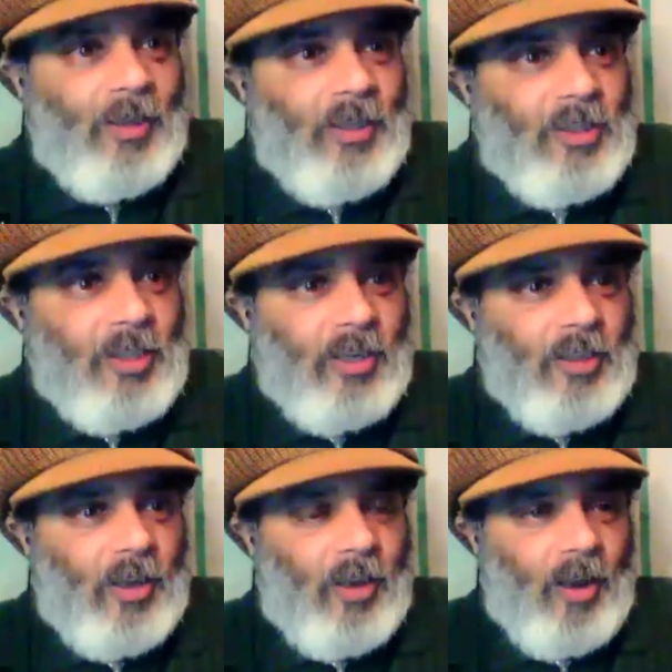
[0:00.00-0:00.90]
He said
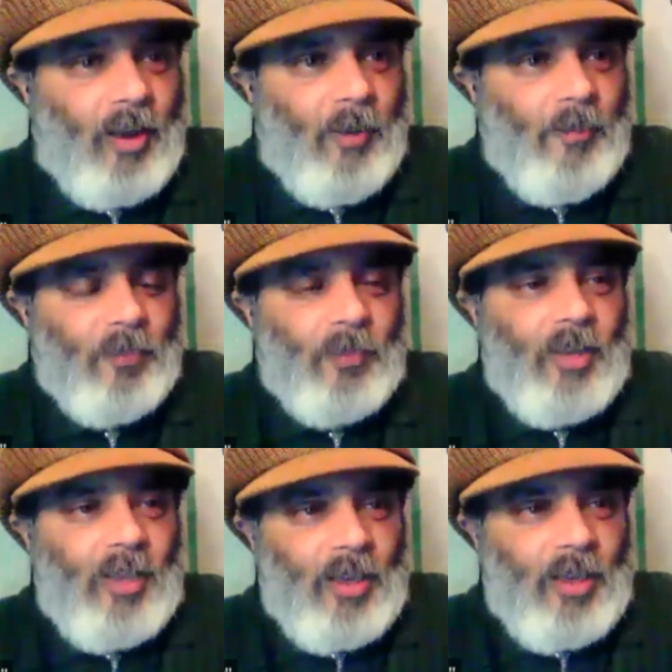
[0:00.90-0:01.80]
that um,
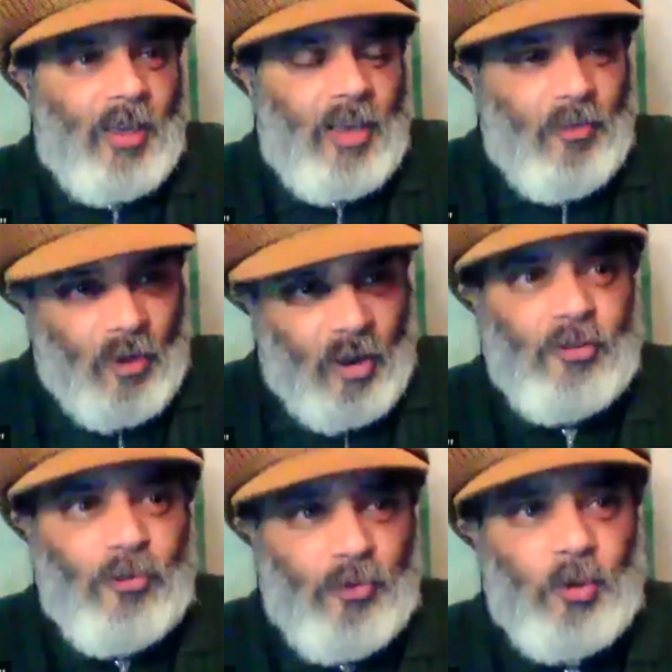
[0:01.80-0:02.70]
if
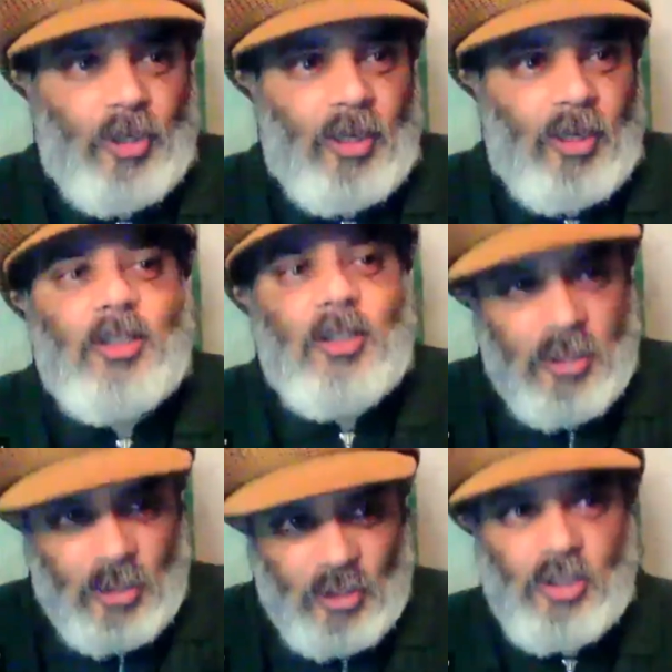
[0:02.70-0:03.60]
after four days,
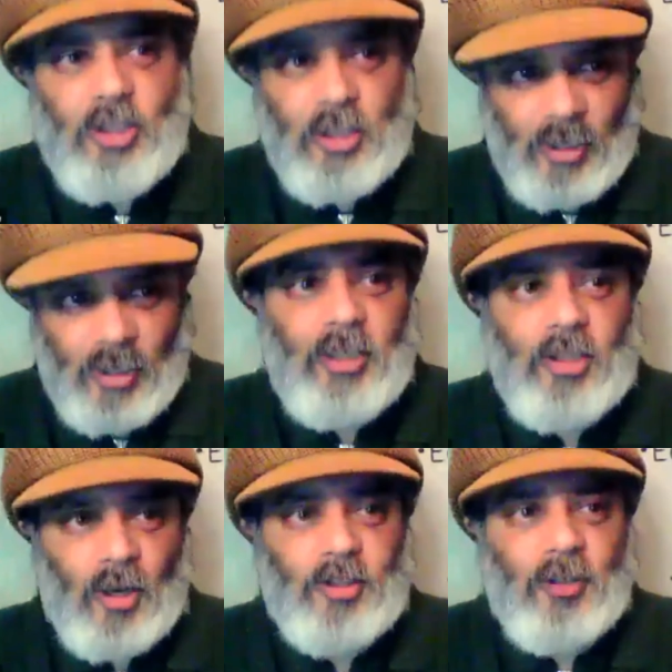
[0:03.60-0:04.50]
see, she still
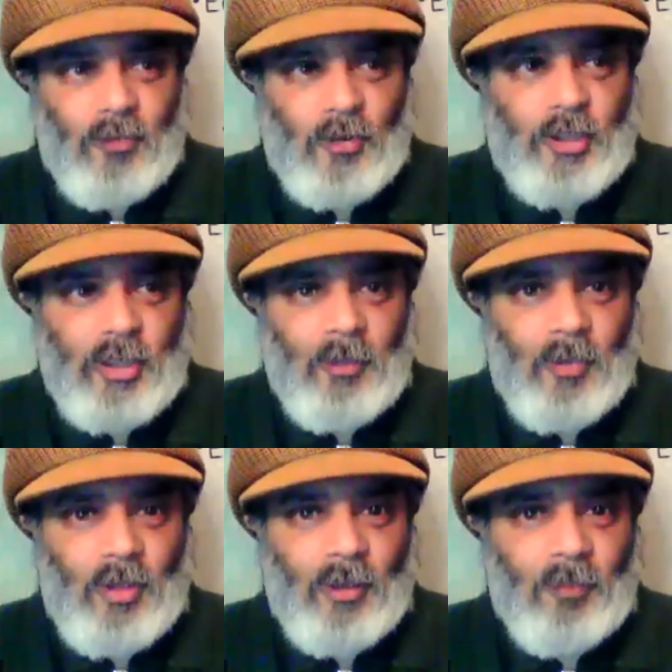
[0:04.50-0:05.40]
is asking for the same
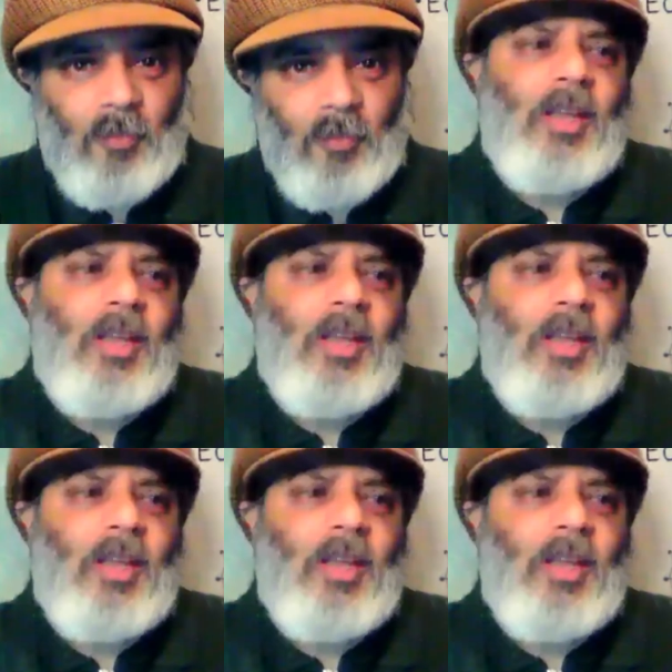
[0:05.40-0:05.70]
thing,